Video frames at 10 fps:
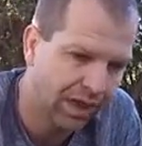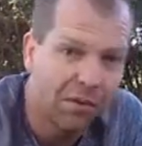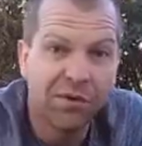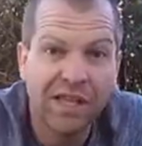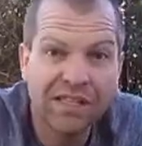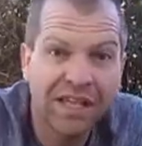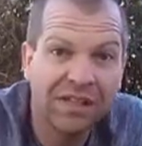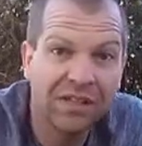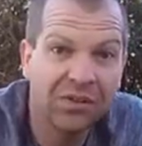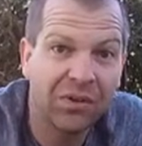But that's not
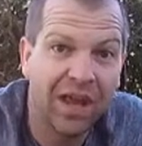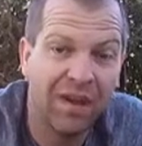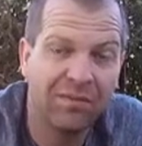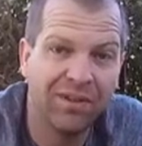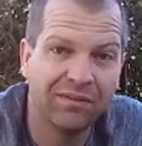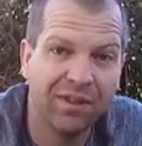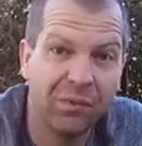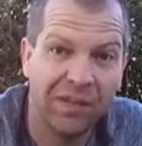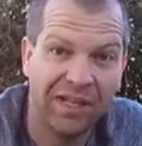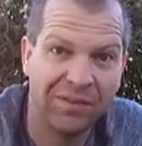the little game that
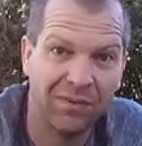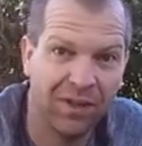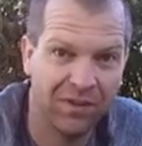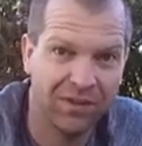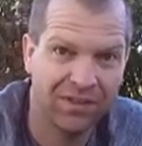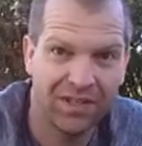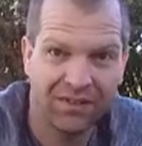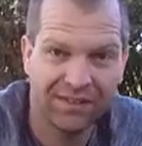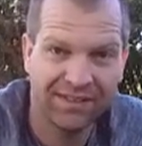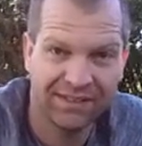we like to play with
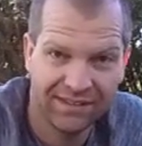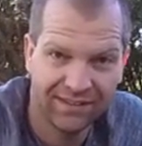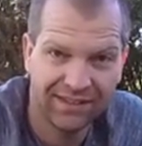ourselves, is it?